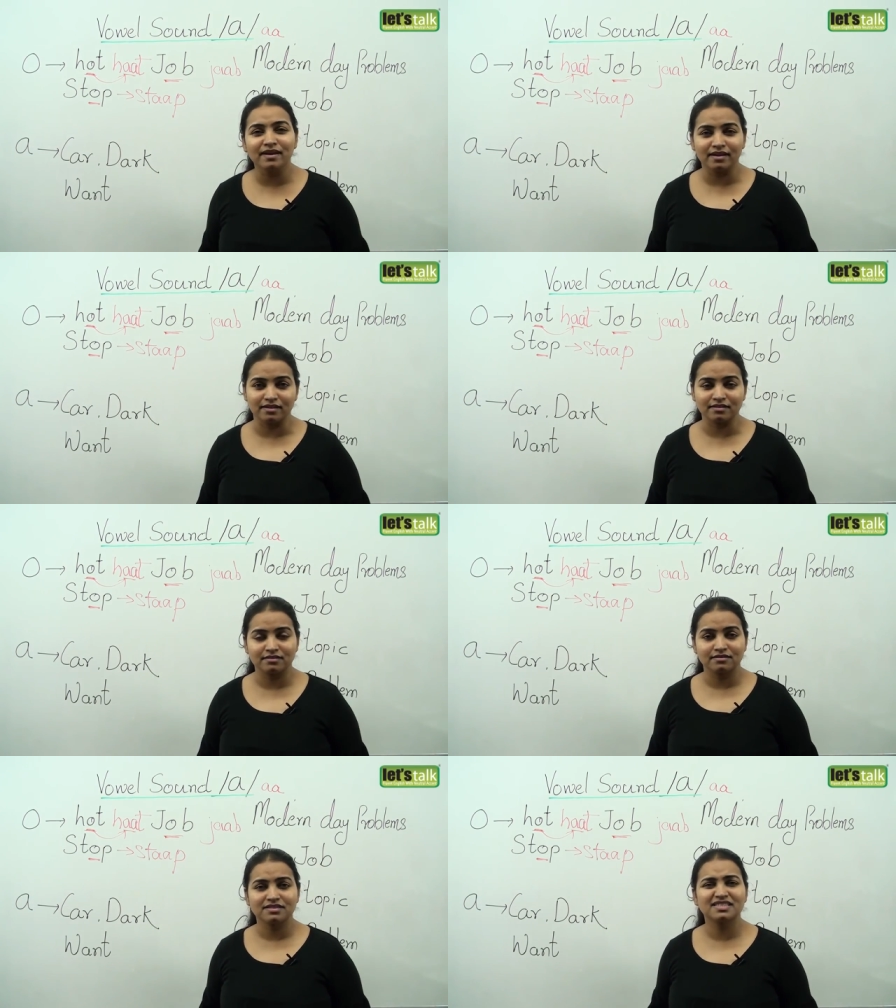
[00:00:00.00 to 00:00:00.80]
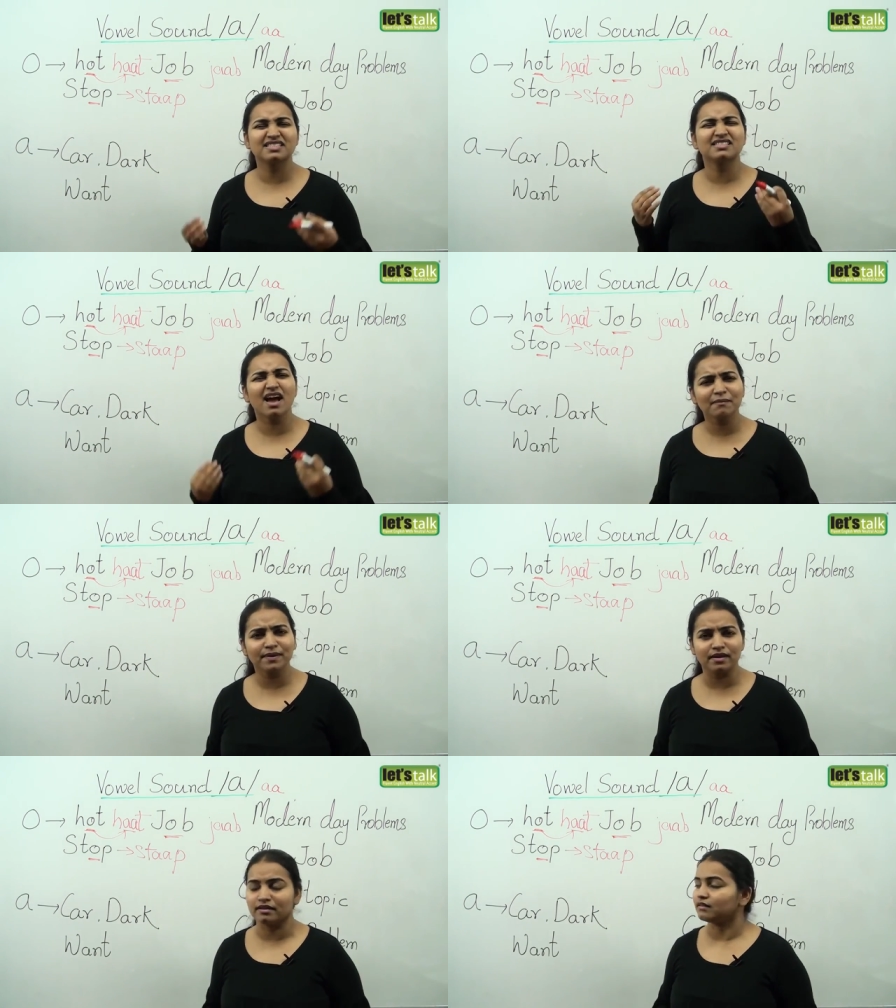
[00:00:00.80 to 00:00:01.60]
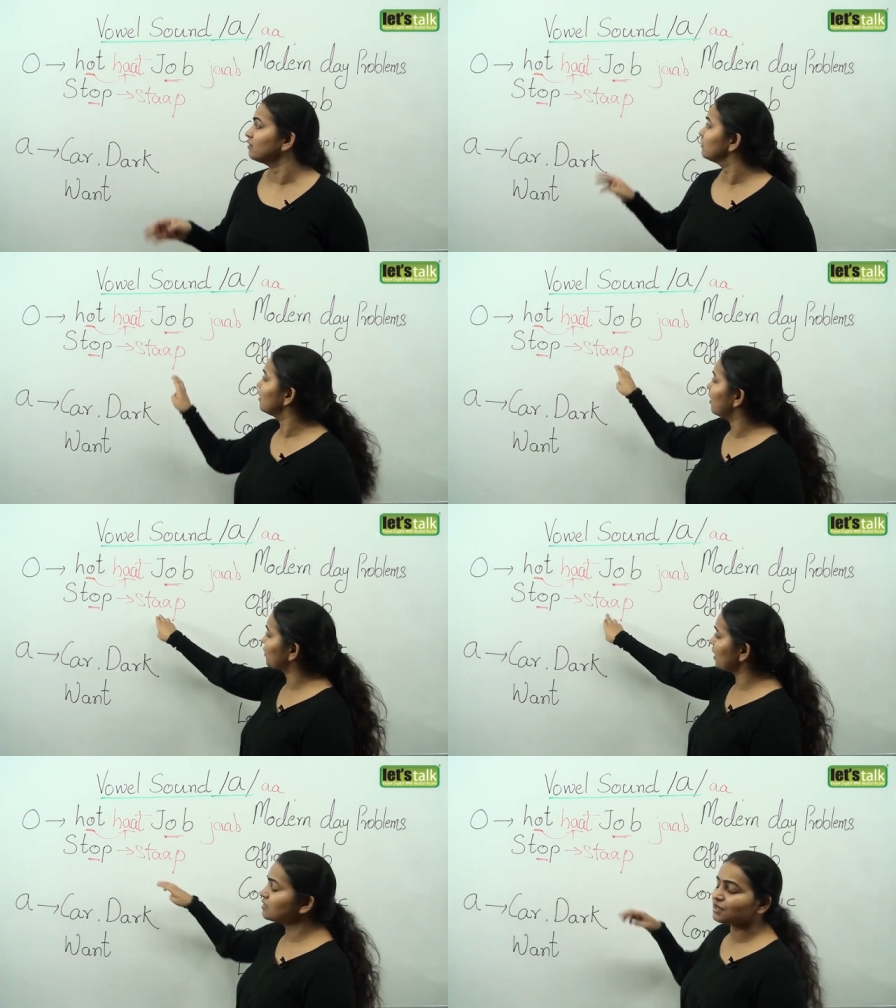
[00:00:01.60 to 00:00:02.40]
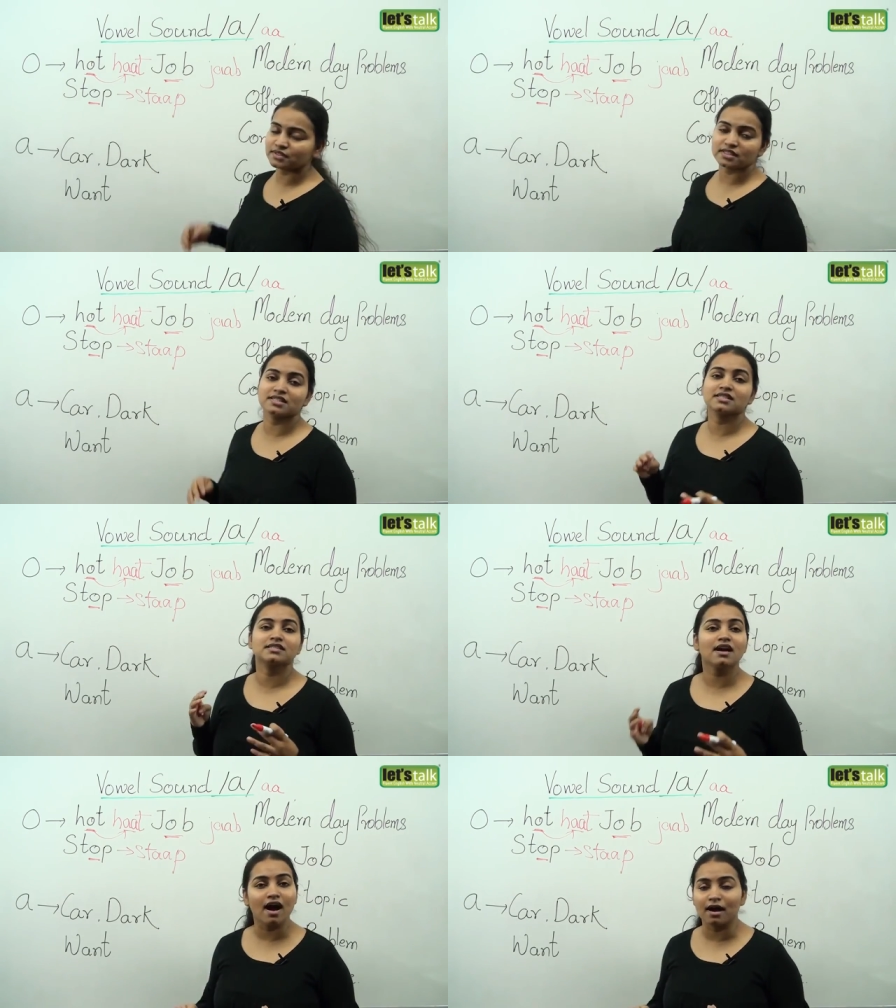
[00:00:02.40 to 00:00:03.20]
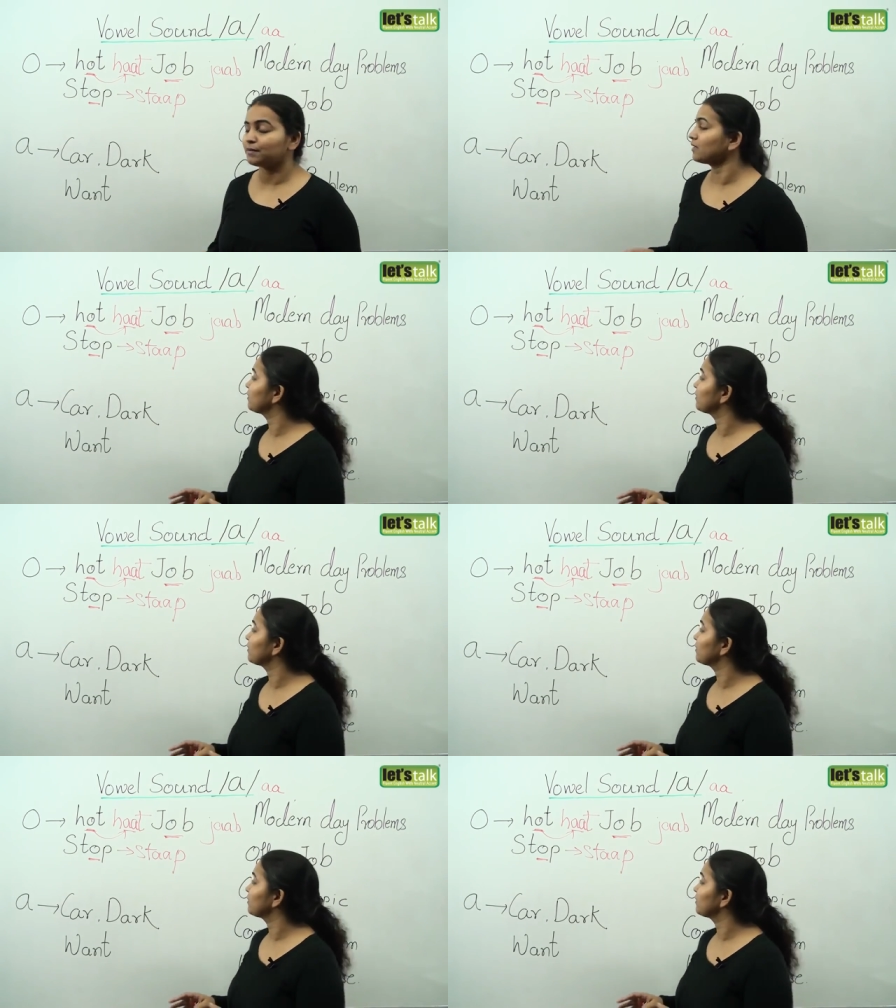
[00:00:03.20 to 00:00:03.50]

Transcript: it, stop it. Okay, so it's a stop.